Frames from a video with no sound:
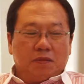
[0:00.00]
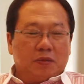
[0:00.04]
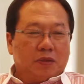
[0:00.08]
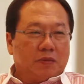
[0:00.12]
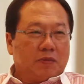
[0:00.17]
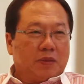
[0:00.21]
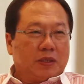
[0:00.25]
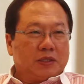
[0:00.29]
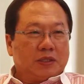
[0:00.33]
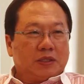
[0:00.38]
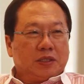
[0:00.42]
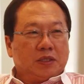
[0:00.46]

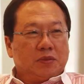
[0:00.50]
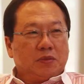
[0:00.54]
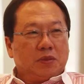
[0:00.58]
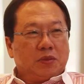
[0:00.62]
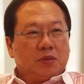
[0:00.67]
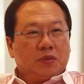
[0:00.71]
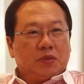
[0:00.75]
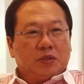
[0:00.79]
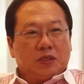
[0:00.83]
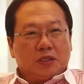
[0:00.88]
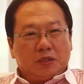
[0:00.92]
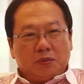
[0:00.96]
bus
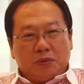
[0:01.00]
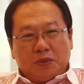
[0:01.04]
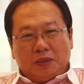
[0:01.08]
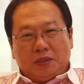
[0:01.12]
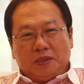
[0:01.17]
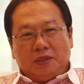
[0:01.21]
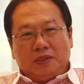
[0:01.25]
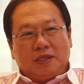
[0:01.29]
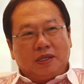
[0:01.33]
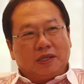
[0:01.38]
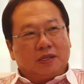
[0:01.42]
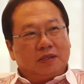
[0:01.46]
terminal has been
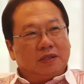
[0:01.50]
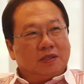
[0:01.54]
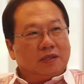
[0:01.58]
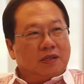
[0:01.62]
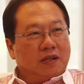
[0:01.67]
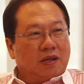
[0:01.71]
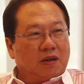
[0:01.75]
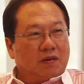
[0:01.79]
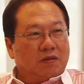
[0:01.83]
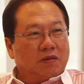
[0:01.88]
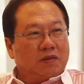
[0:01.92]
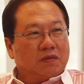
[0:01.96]
taken
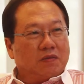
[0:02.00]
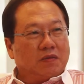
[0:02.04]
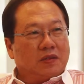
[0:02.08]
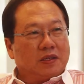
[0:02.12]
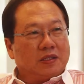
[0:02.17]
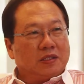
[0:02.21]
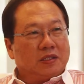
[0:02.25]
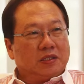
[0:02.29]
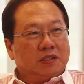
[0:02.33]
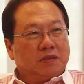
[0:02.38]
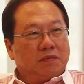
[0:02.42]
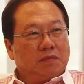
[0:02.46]
out of
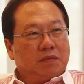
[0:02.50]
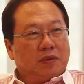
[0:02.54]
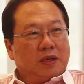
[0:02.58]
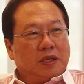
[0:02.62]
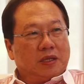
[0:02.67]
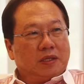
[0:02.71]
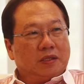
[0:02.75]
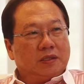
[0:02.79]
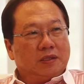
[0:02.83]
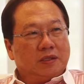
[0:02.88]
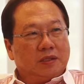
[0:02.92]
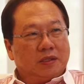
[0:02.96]
that
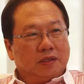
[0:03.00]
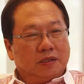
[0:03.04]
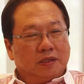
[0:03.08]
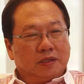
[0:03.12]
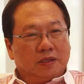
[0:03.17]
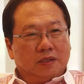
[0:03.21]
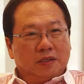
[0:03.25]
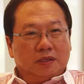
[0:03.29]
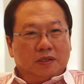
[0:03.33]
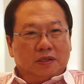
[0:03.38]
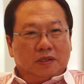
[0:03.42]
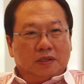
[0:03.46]
place.
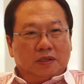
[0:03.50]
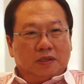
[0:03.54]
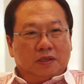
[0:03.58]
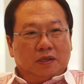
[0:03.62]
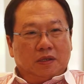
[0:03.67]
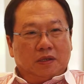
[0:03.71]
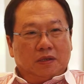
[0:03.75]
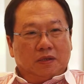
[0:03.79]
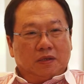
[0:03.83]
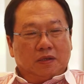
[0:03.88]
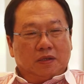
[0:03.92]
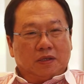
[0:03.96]

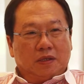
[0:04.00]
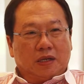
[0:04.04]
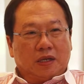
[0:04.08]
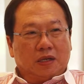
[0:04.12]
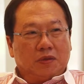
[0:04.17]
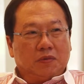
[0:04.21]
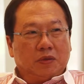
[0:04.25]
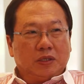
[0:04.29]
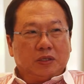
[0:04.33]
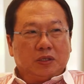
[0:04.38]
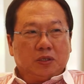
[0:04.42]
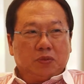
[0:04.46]

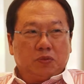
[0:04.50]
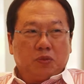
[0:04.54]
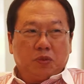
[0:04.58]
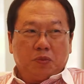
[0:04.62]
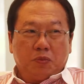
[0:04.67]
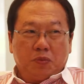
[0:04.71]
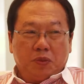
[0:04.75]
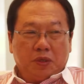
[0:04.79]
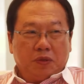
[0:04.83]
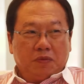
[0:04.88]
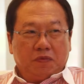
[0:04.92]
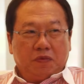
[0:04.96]
Otherwise, it
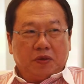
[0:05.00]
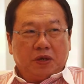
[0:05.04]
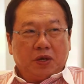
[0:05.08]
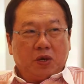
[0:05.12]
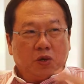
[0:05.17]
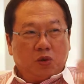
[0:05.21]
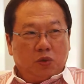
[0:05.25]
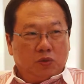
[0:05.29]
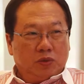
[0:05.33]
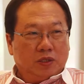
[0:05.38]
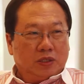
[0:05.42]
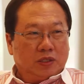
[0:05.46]
would be a very
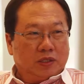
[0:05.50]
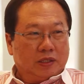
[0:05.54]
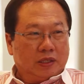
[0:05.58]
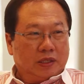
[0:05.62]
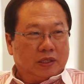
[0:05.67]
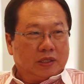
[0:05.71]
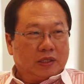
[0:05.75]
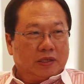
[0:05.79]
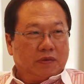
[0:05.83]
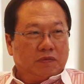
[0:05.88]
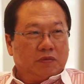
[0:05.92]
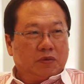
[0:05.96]
holistic
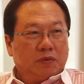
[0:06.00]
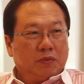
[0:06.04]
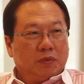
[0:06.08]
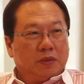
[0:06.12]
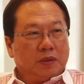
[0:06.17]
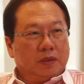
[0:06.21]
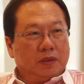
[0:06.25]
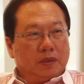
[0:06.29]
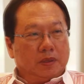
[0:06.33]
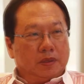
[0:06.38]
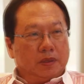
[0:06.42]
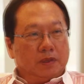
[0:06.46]
development.
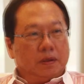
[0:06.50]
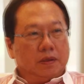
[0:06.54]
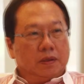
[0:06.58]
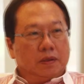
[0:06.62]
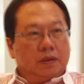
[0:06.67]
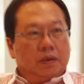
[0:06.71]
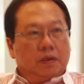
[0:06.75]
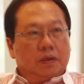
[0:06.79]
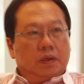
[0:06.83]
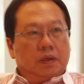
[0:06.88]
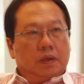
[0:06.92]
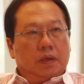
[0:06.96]

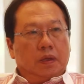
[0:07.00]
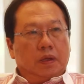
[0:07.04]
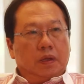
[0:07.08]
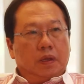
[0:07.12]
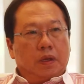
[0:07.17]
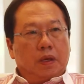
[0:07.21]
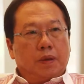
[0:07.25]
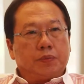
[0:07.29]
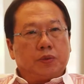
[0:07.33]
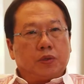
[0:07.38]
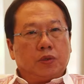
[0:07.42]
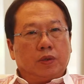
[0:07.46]

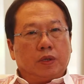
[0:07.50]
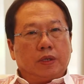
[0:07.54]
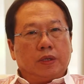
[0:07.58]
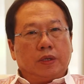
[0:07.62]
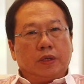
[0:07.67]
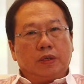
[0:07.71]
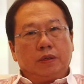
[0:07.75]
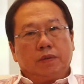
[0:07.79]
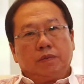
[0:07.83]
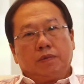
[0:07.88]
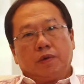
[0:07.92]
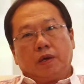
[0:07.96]

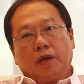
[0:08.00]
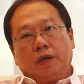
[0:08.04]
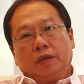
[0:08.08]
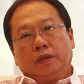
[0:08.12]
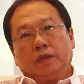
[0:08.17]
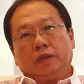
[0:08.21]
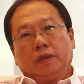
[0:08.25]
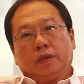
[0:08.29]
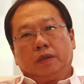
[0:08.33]
Absolutely right.